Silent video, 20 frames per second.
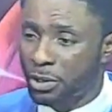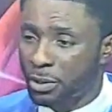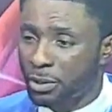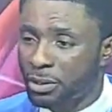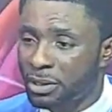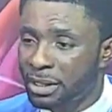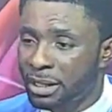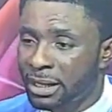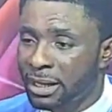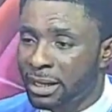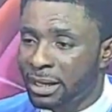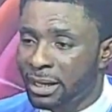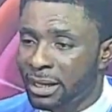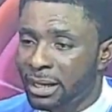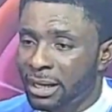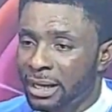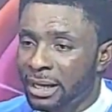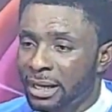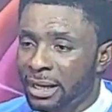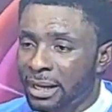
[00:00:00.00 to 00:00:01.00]
of dishonor
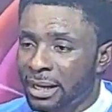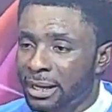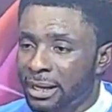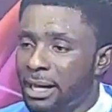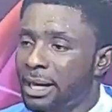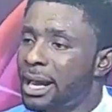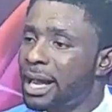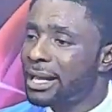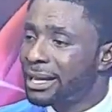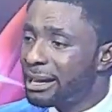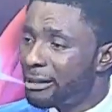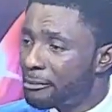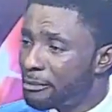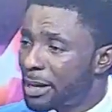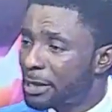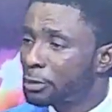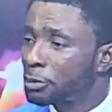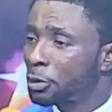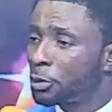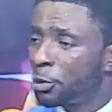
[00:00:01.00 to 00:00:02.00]
that I
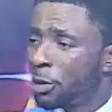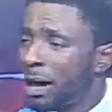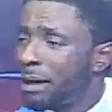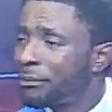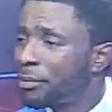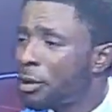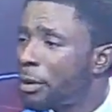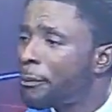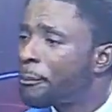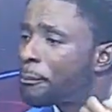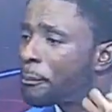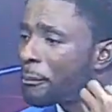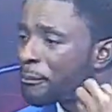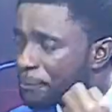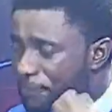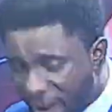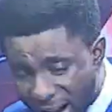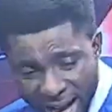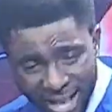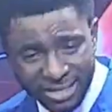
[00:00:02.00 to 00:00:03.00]
gave birth to you. I'm
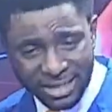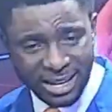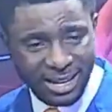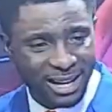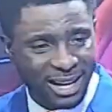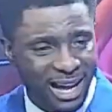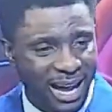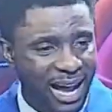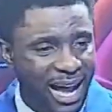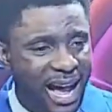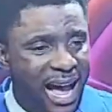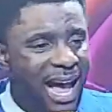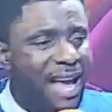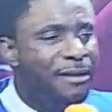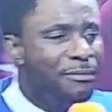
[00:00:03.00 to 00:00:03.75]
your father.